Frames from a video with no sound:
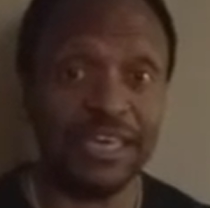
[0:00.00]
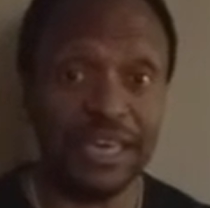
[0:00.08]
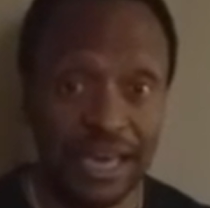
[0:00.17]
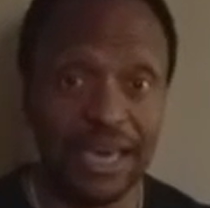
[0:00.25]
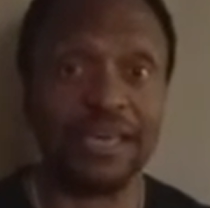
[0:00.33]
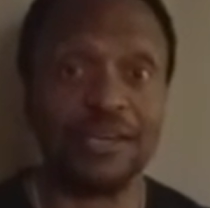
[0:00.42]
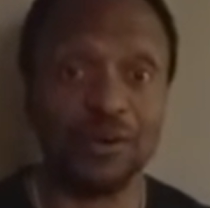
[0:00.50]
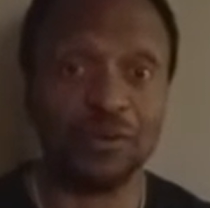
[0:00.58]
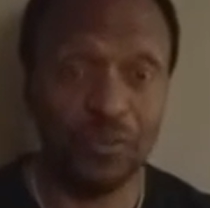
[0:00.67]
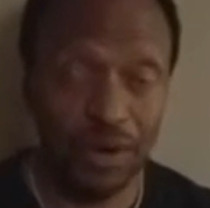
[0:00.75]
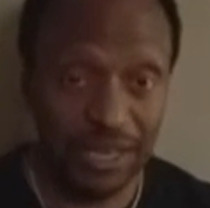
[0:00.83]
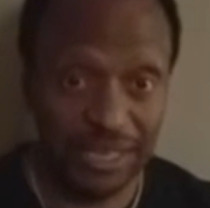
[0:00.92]
and a
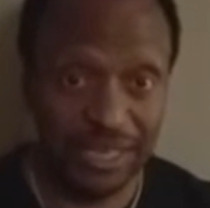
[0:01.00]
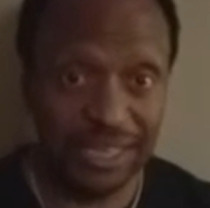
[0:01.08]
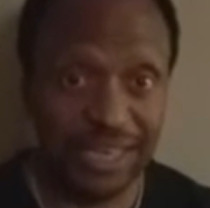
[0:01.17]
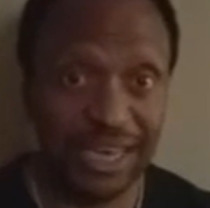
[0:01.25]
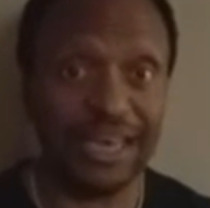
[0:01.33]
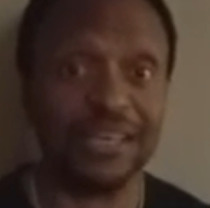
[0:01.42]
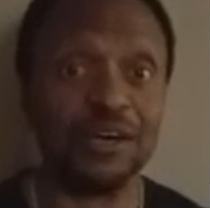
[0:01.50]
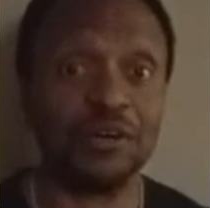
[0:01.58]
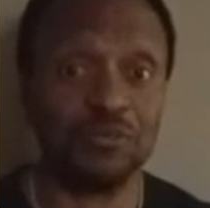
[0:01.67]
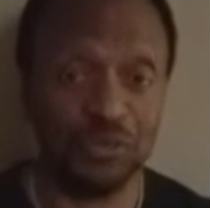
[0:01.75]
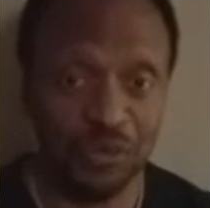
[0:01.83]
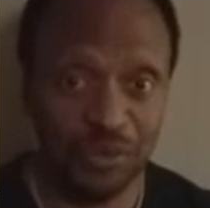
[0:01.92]
1 E and a
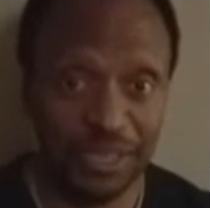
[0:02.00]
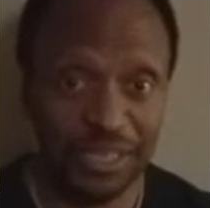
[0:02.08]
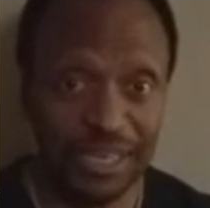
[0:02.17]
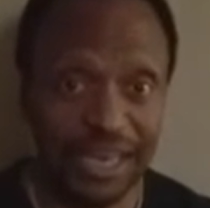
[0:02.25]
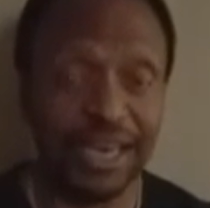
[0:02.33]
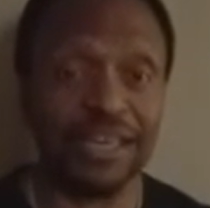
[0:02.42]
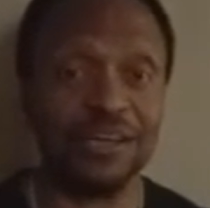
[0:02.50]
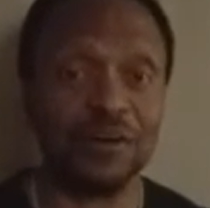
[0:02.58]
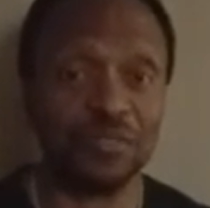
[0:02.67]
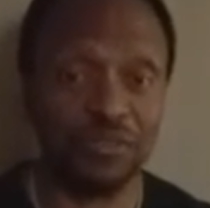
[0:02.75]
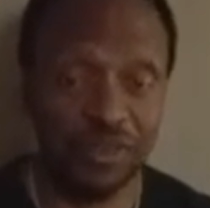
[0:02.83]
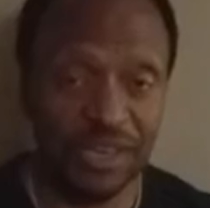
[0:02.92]
2 E and a
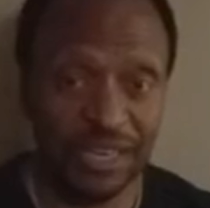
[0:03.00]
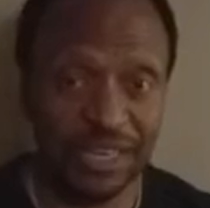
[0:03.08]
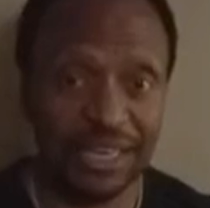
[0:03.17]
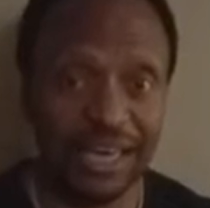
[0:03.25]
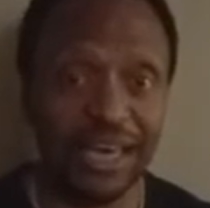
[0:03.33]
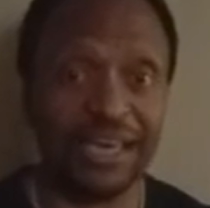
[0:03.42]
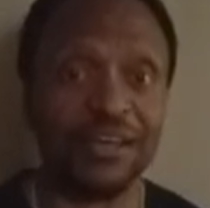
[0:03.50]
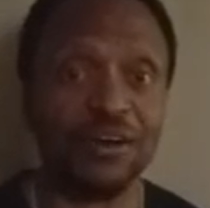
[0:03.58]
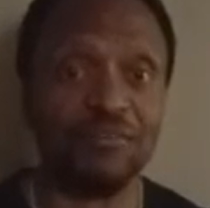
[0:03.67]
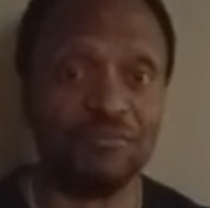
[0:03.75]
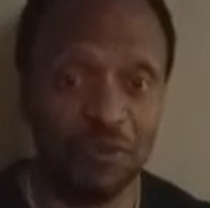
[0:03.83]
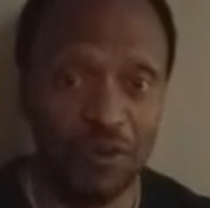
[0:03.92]
3 E and a
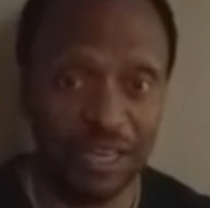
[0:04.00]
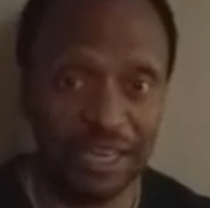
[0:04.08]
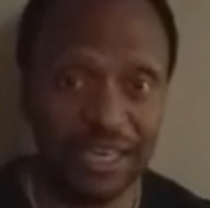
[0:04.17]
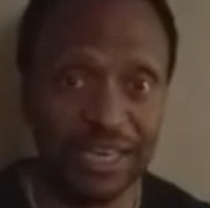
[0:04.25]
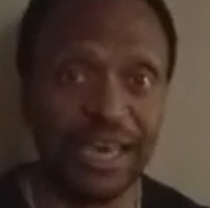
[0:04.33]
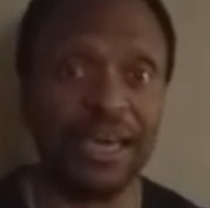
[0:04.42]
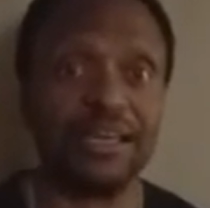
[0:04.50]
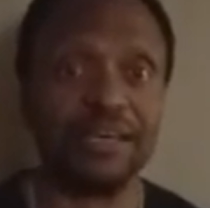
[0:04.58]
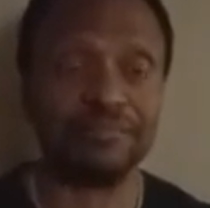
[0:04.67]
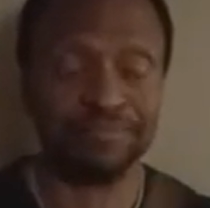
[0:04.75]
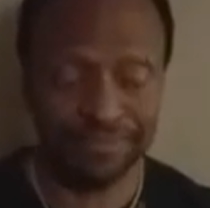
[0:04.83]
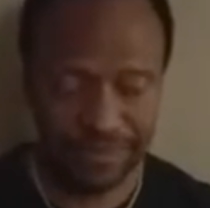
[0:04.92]
4 E and a.
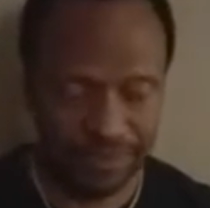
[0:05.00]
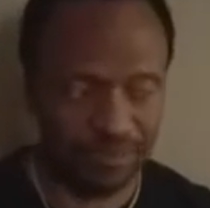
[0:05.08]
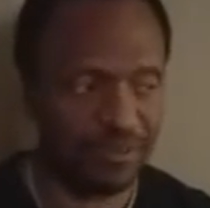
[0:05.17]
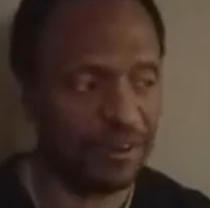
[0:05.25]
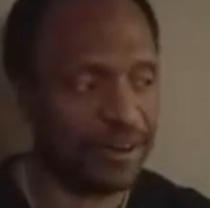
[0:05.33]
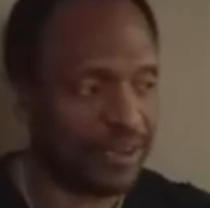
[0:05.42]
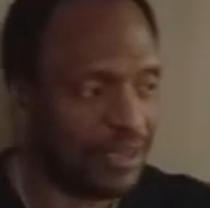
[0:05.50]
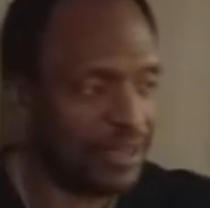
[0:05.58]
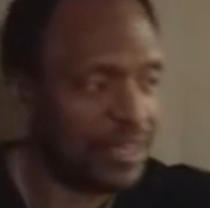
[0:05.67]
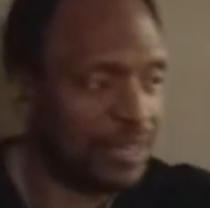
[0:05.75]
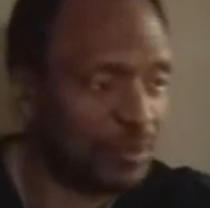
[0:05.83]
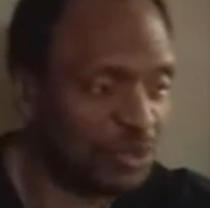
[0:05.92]
Sorry,
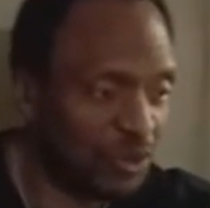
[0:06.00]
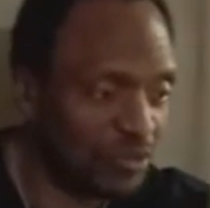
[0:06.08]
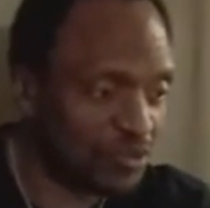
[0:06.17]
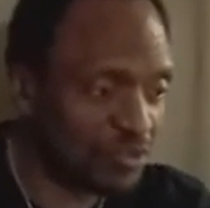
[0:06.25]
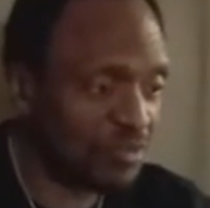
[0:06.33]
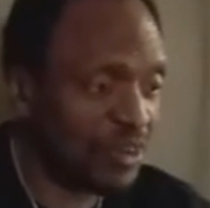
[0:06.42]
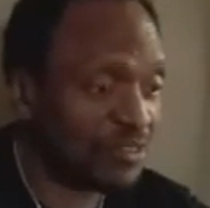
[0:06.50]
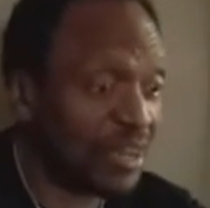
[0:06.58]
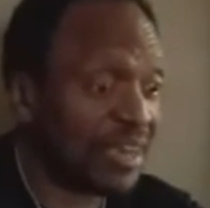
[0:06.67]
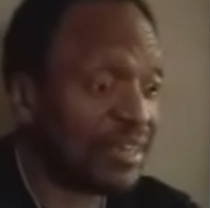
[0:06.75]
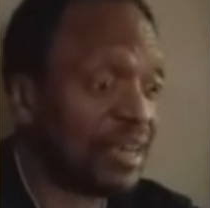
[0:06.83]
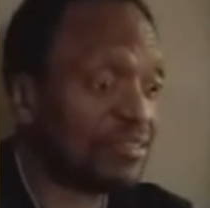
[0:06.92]
let me turn this around so I
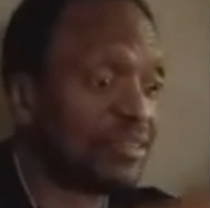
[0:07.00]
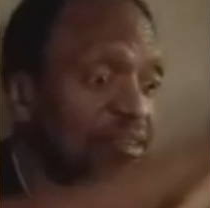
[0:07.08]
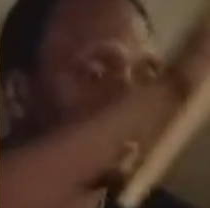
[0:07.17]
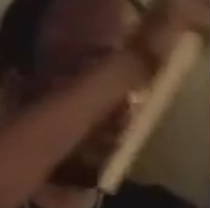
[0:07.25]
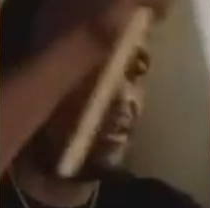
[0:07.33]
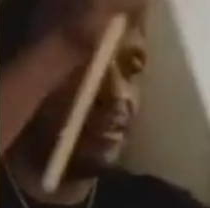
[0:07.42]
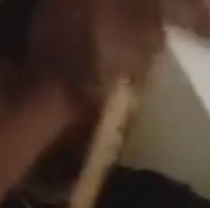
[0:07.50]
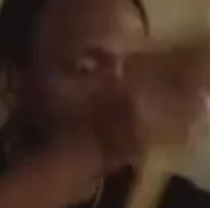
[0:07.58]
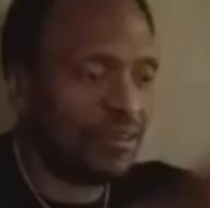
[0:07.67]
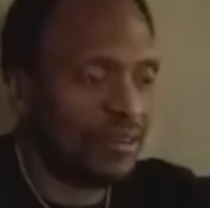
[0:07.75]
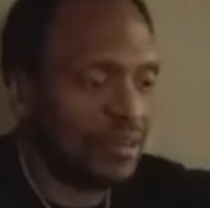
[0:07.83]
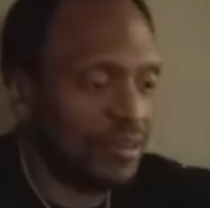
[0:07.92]
can actually
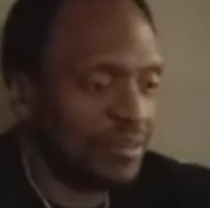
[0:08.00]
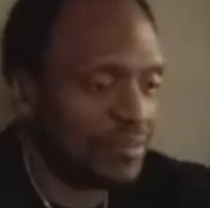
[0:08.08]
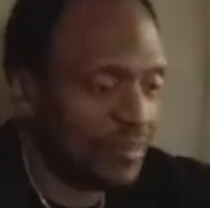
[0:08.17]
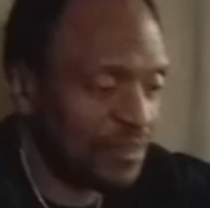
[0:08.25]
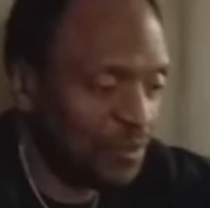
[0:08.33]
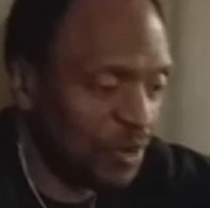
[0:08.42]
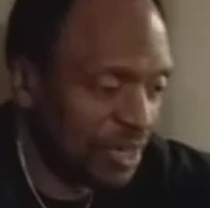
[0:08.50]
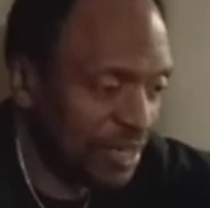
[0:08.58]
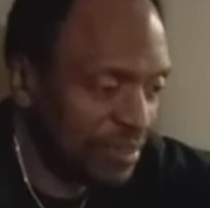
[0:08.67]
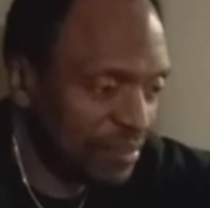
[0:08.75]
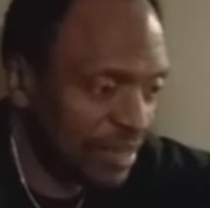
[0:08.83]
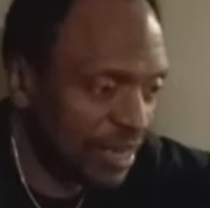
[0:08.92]
see what it
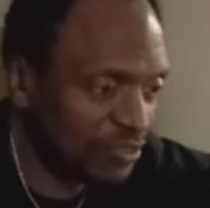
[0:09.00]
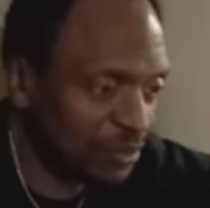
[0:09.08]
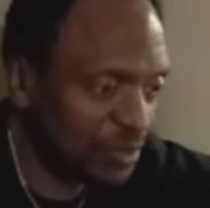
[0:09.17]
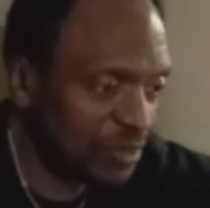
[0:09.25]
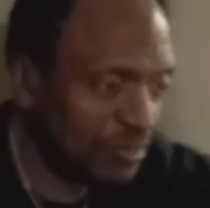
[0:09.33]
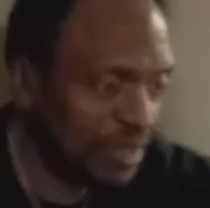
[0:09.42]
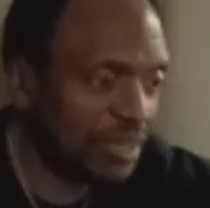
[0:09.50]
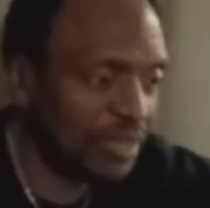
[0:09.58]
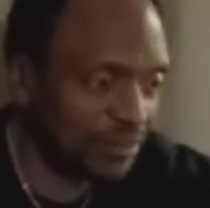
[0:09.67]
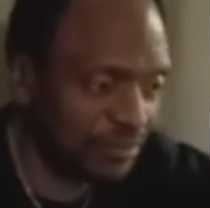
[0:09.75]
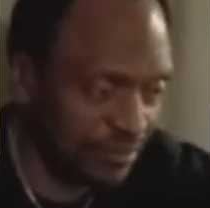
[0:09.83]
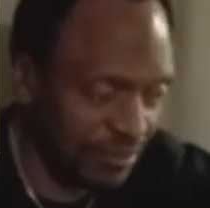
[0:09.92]
is that I should be reading.
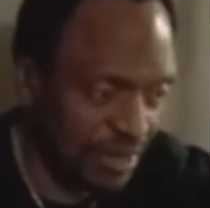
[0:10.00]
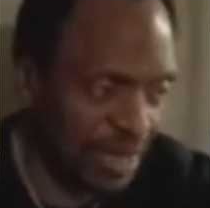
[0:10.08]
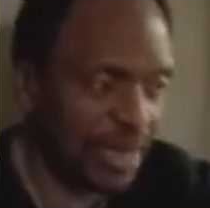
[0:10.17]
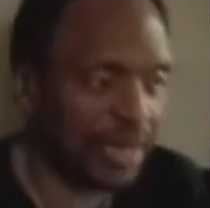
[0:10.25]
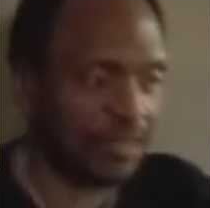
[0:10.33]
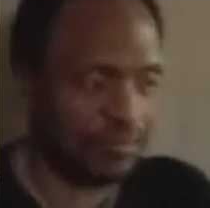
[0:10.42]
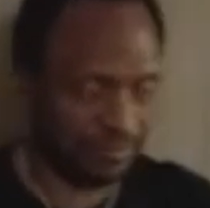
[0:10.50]
Right.